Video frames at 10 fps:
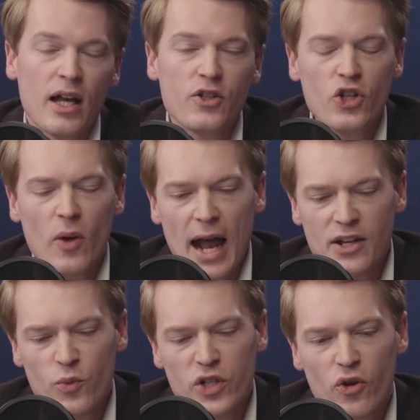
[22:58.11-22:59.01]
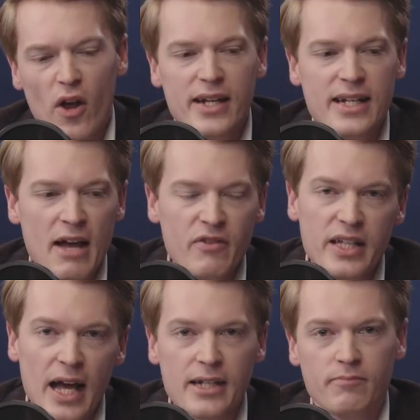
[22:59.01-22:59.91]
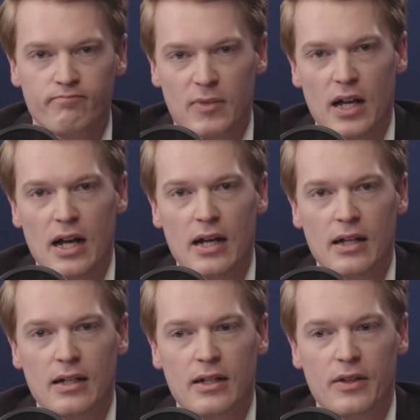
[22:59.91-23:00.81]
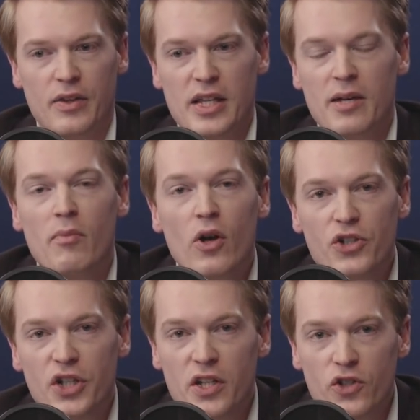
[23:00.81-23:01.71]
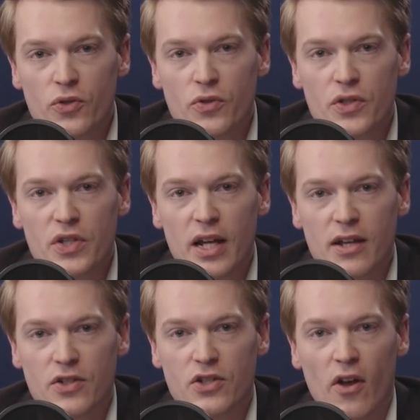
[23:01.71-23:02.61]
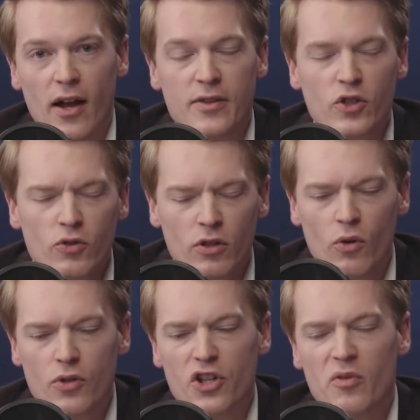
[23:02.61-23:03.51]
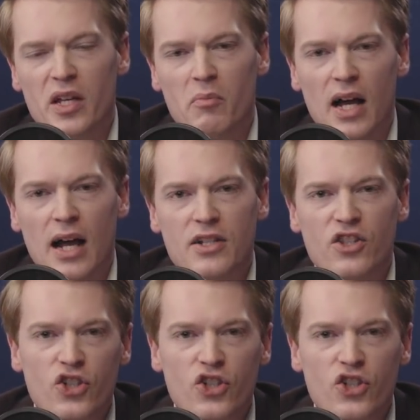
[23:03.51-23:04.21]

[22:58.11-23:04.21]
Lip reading: And as we try and navigate the emerging issues in our society, the new laws that are being passed, the